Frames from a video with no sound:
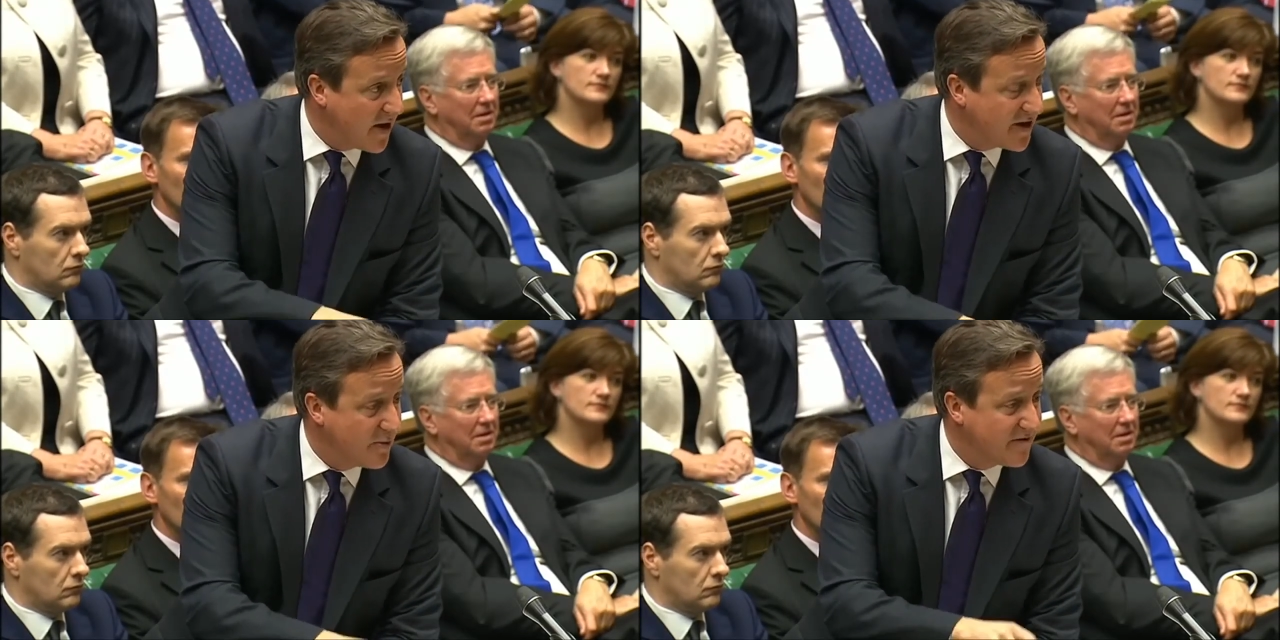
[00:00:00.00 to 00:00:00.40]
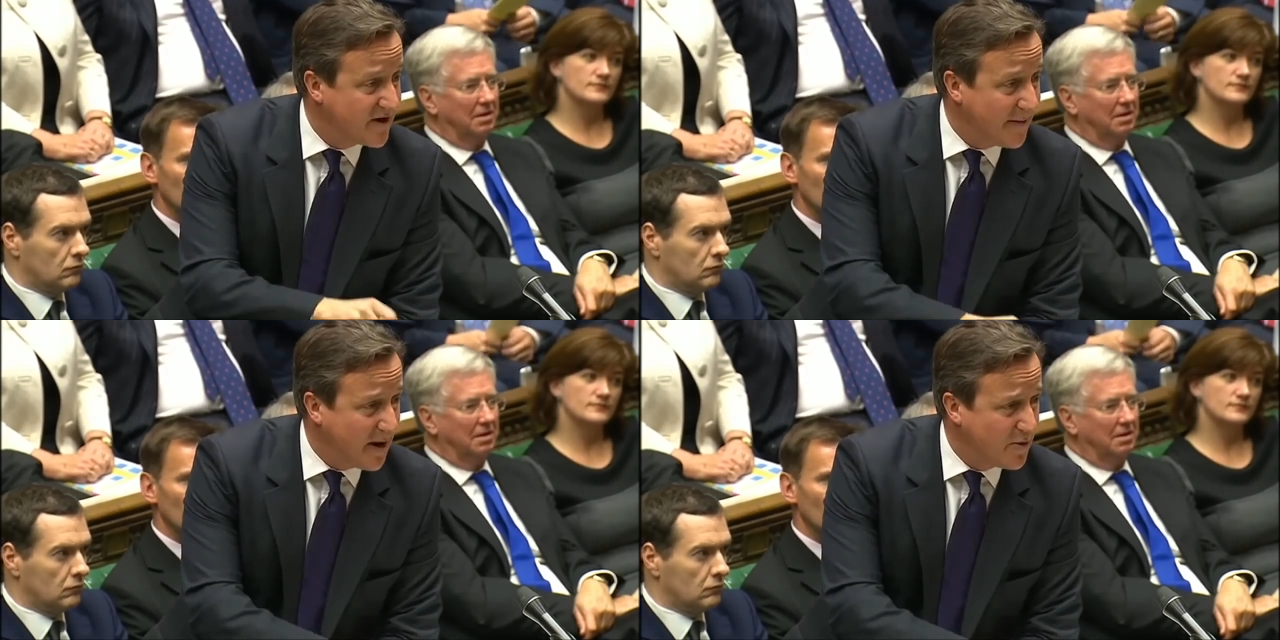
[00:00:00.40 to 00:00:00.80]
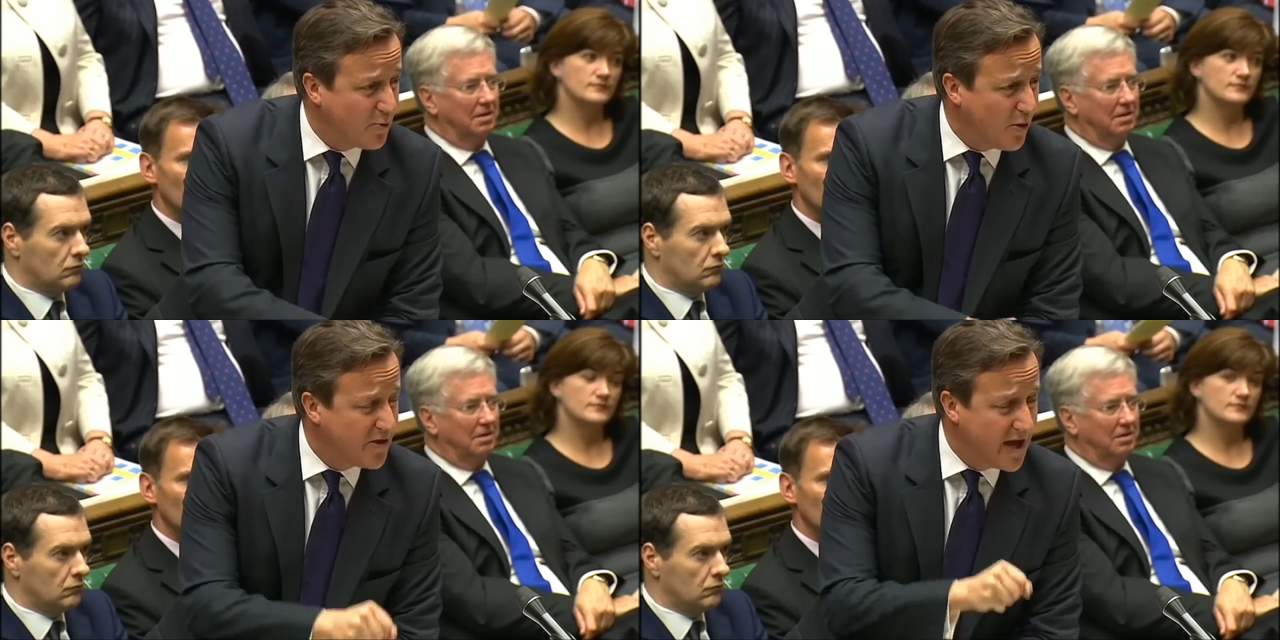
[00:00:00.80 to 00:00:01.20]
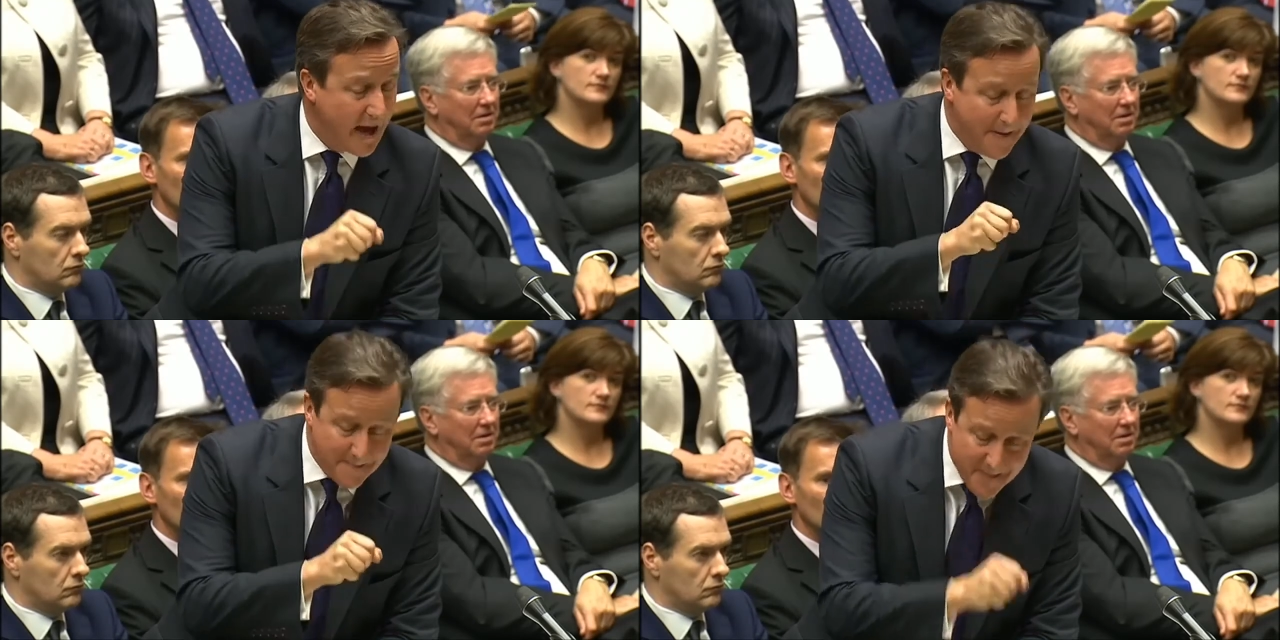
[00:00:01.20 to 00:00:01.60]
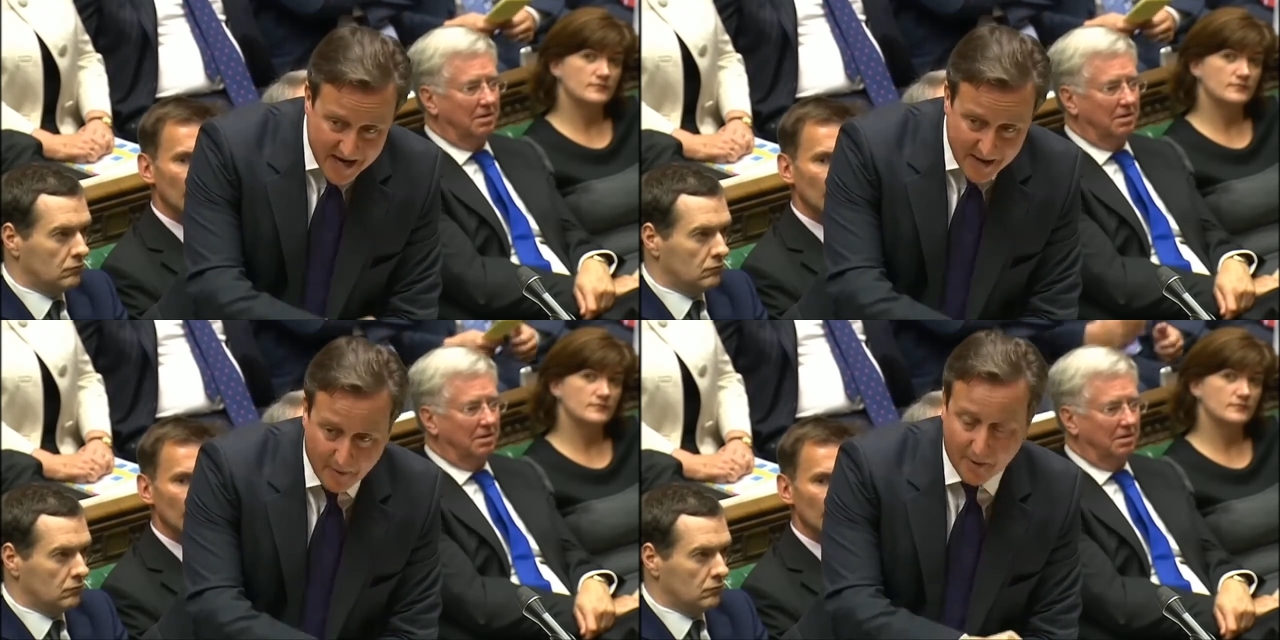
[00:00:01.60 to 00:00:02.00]
Speaker 1: I think we've come up with the
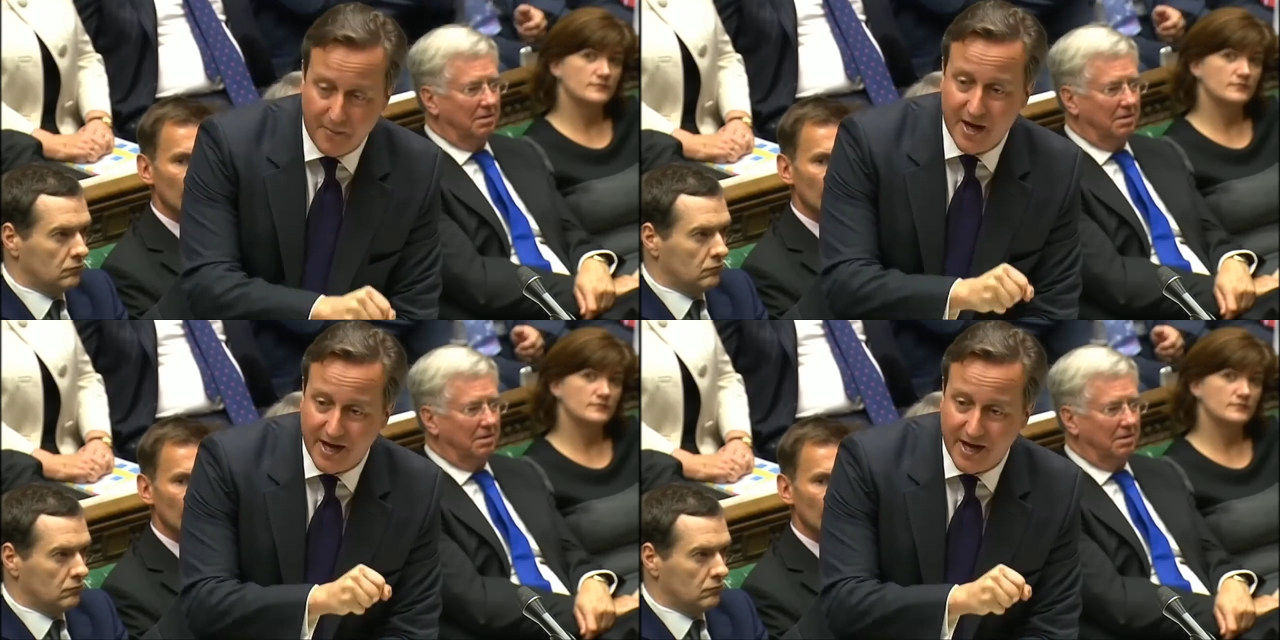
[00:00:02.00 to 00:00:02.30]
minimum